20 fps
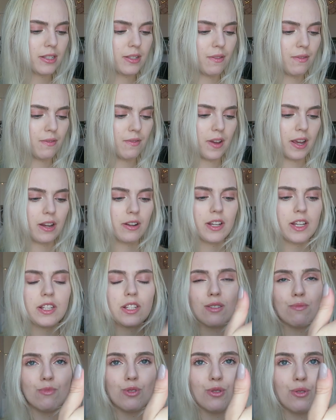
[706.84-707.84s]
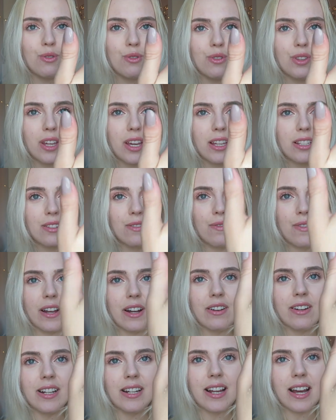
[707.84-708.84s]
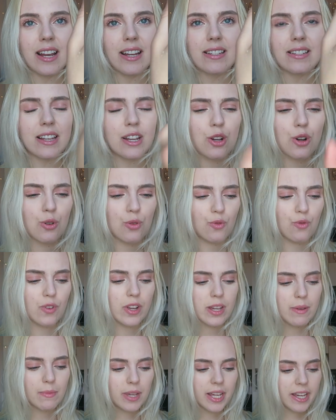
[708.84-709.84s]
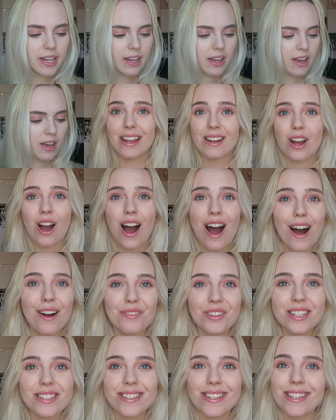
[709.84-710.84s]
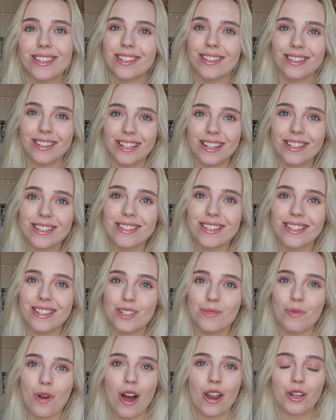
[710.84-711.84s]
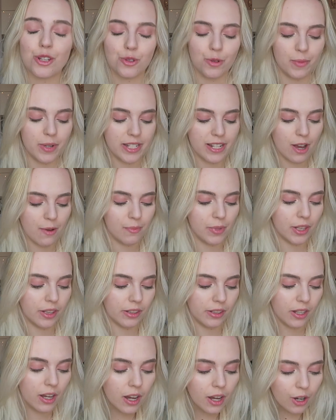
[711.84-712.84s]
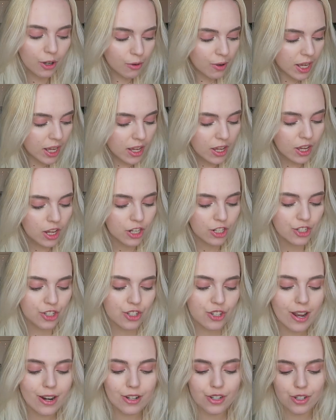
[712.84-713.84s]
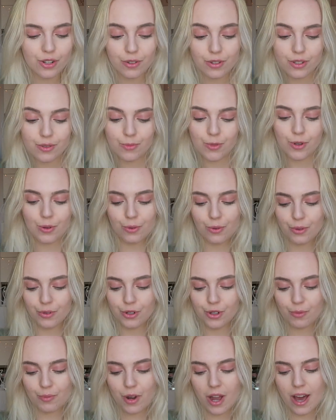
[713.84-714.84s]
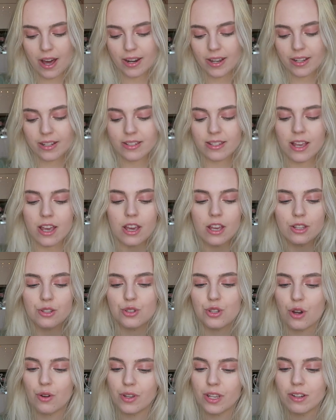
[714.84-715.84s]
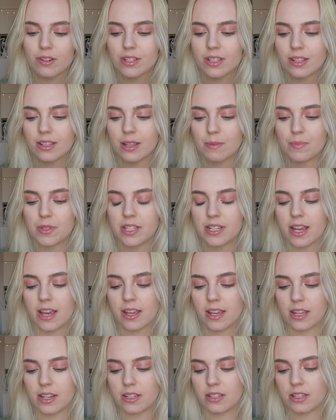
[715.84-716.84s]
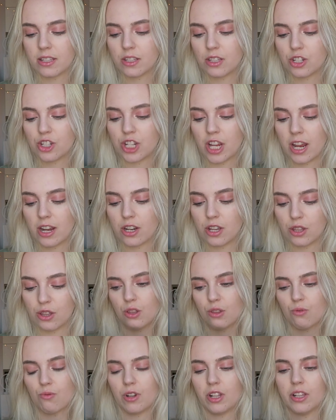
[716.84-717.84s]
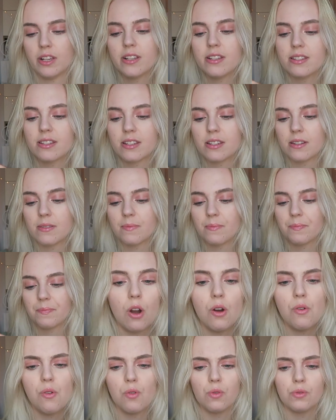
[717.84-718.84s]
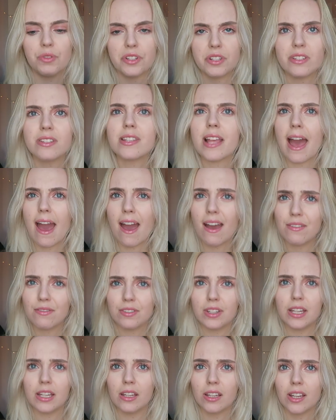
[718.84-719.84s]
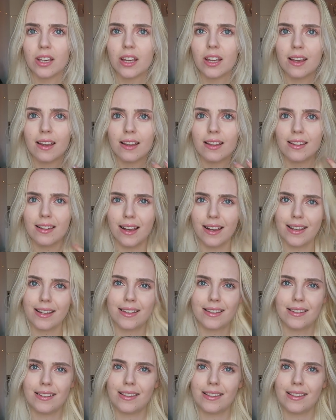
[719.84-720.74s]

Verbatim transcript: it's very smooth, it's very nice and creamy, and obviously the link to these products will be down below. Just trying to show you some cool new products. So here's a lipstick. It is in the shade Thrillist. Oh, this is heavy. Like